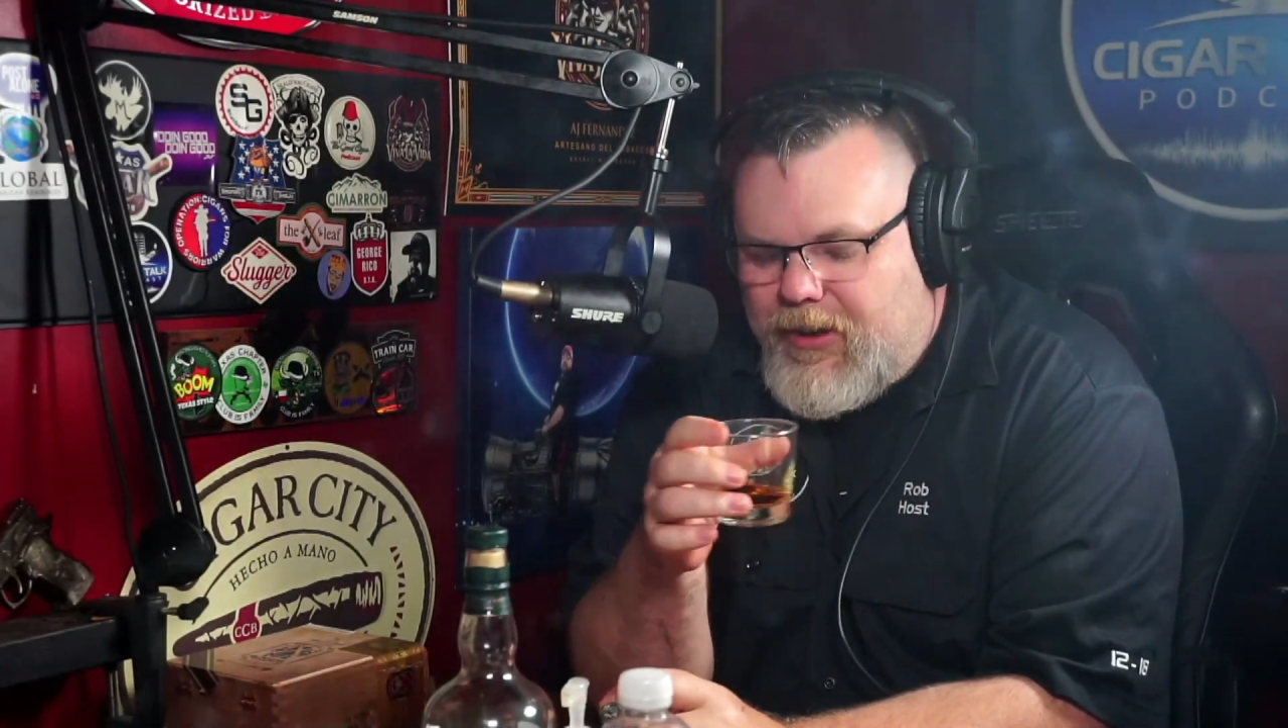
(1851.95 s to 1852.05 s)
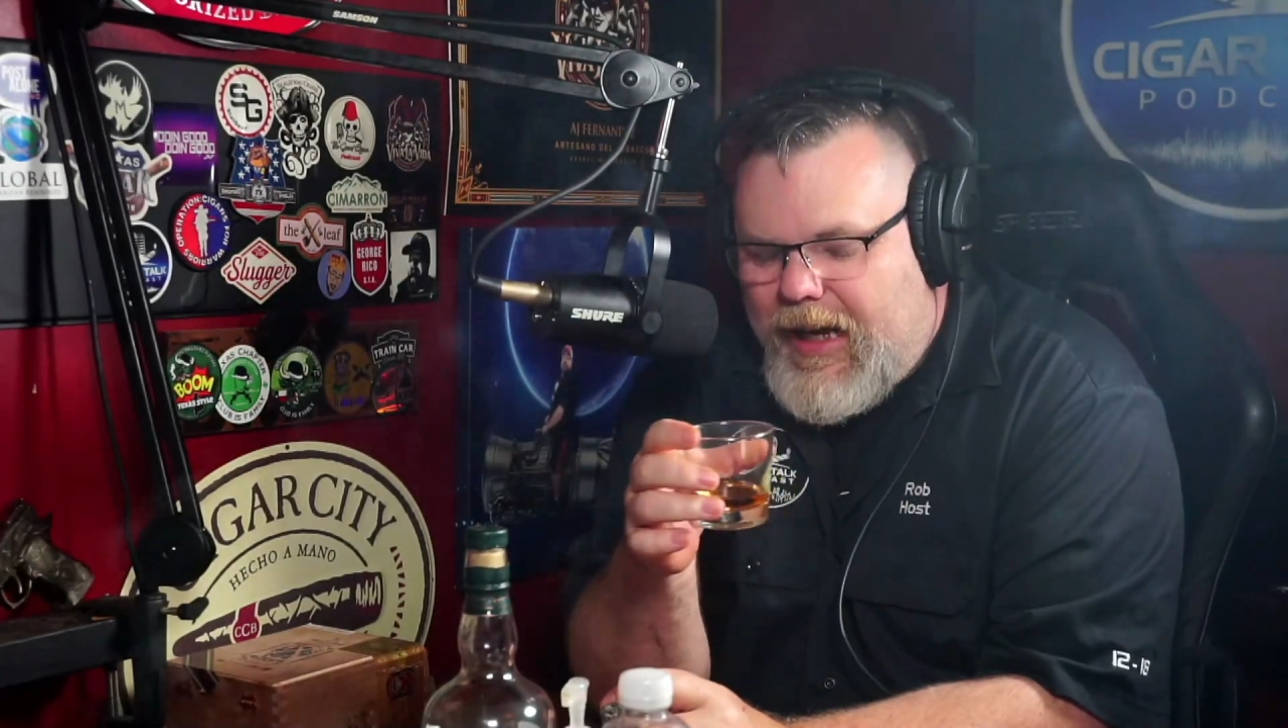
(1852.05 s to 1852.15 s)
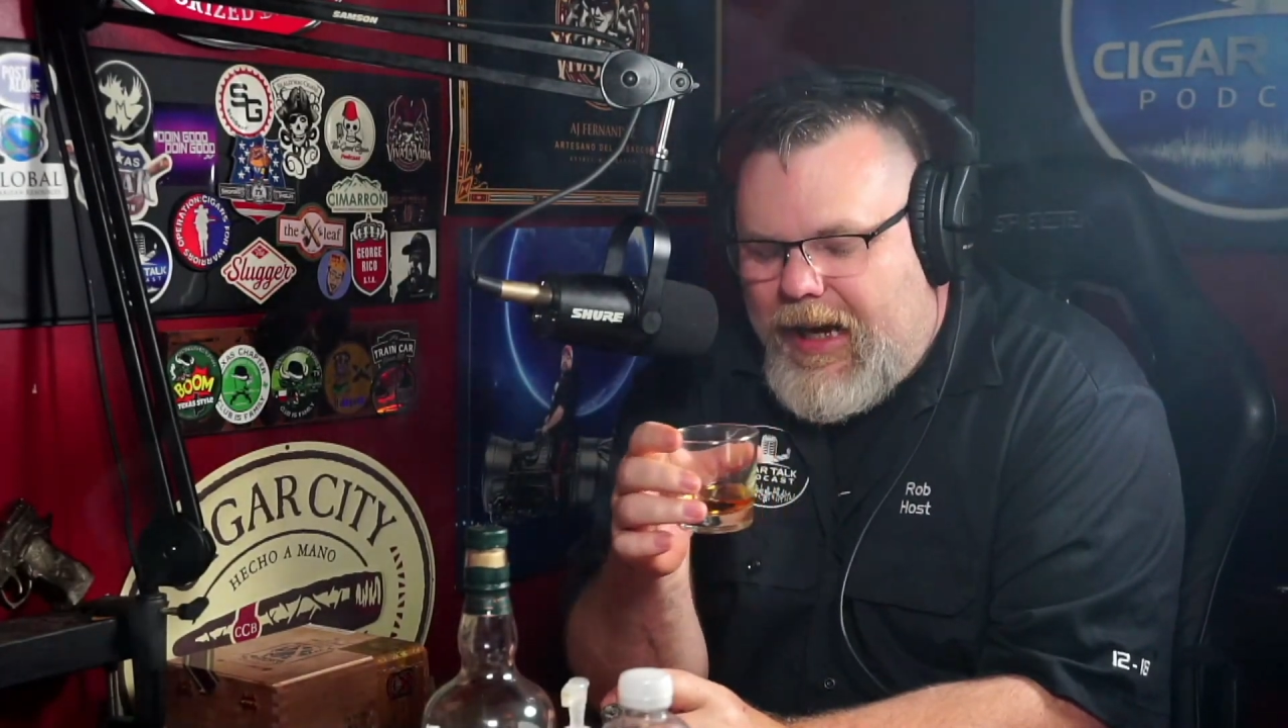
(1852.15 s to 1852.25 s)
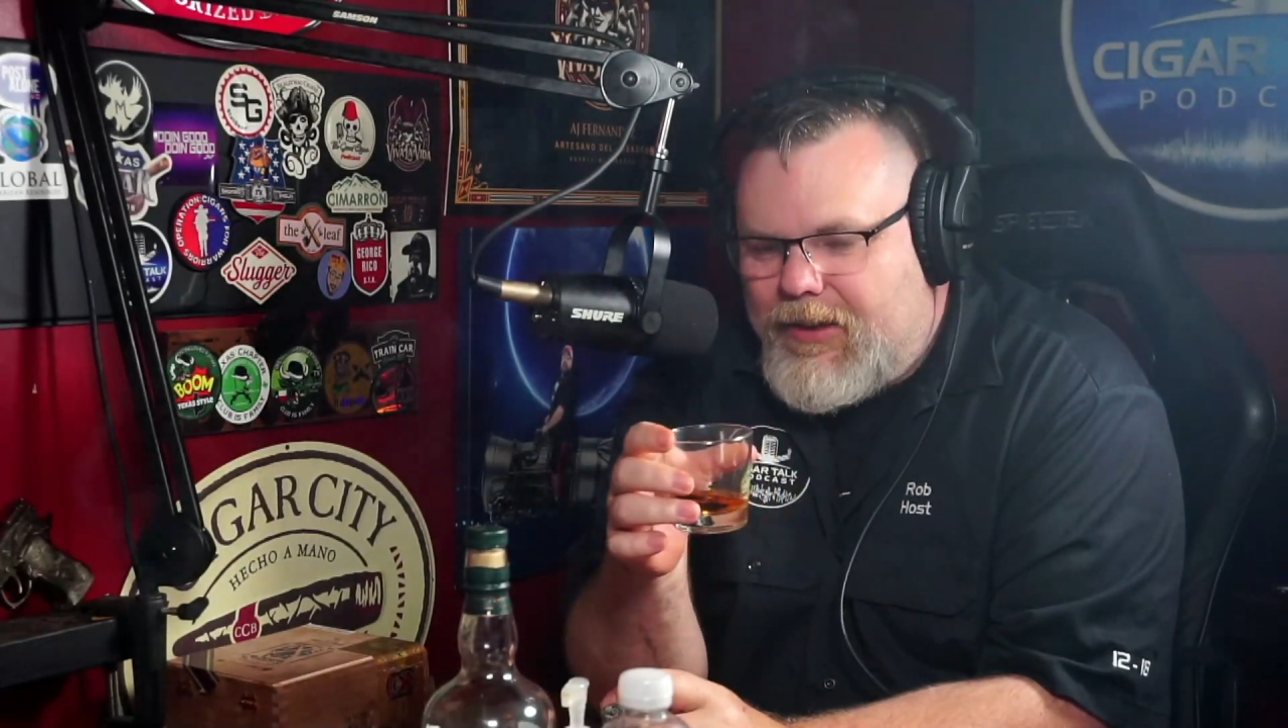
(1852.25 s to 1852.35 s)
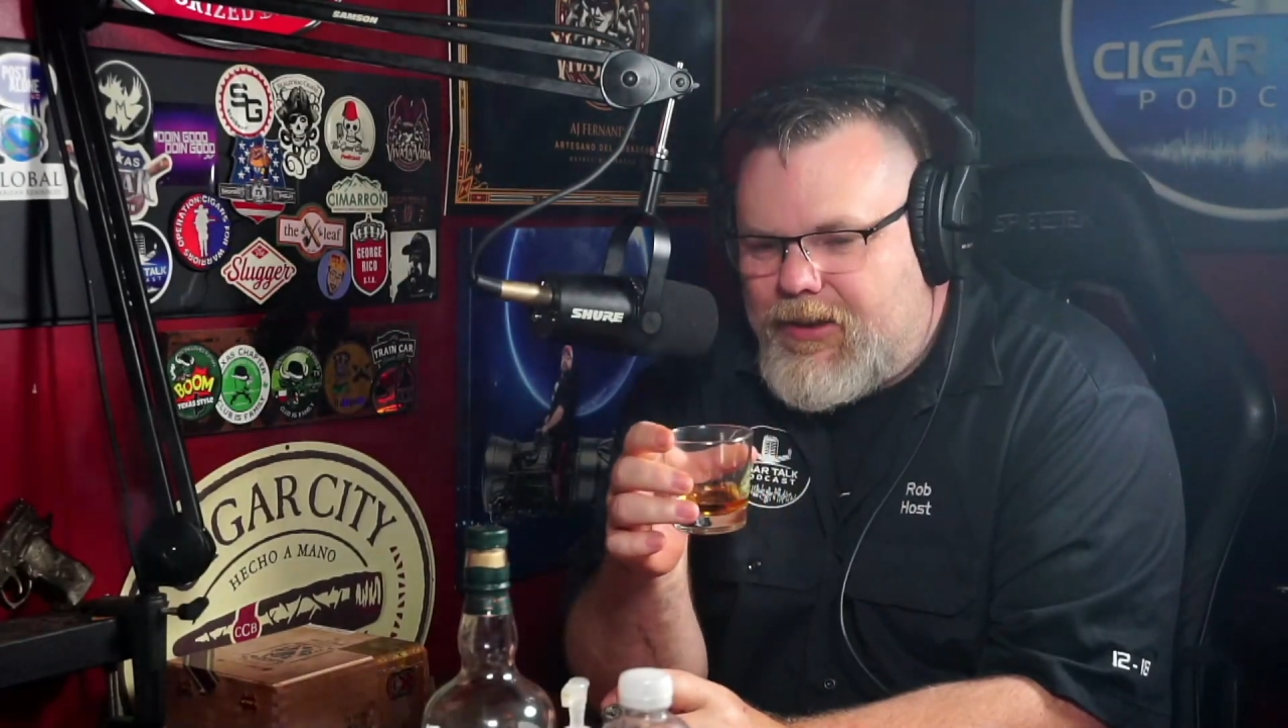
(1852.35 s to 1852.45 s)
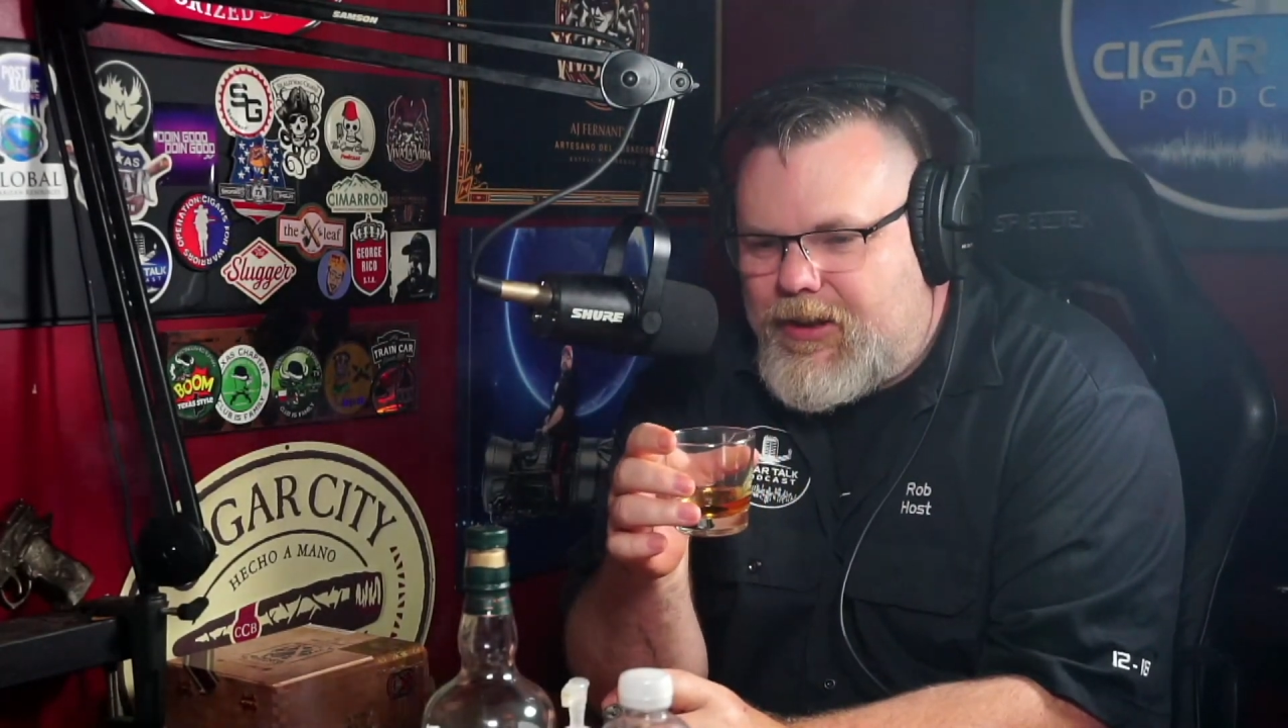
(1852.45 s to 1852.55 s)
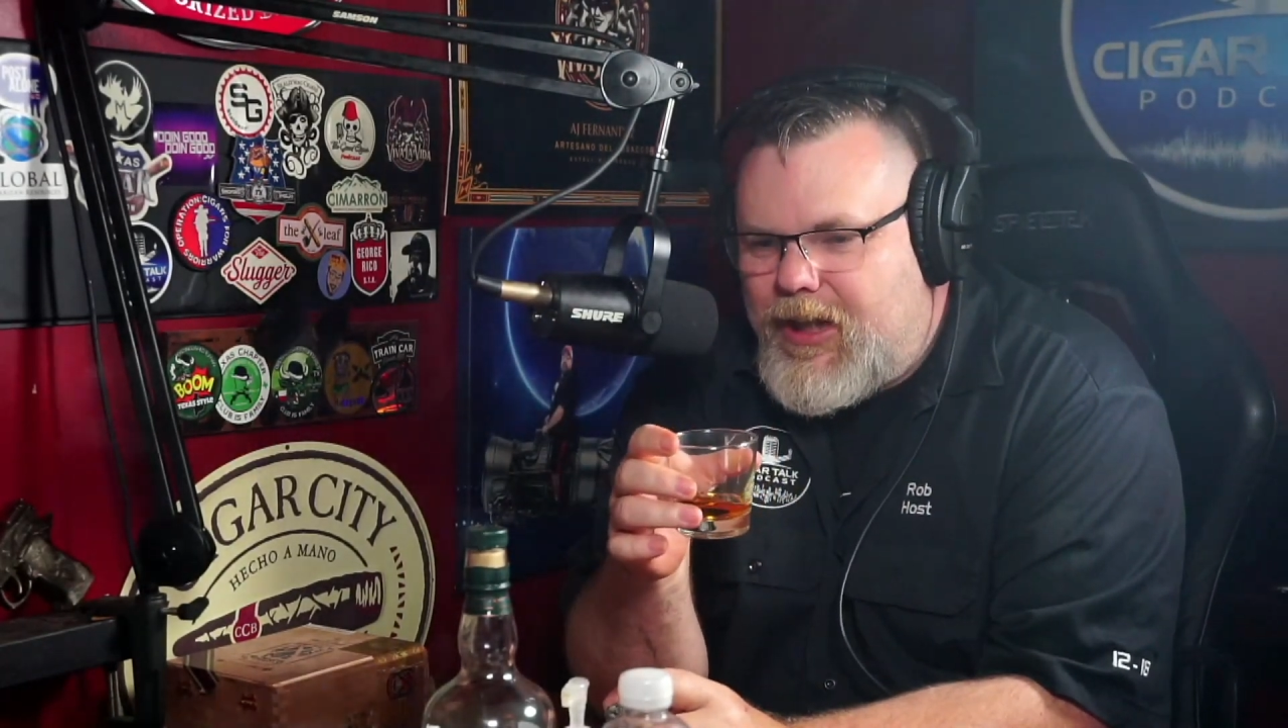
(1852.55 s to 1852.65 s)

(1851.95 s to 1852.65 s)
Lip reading: guest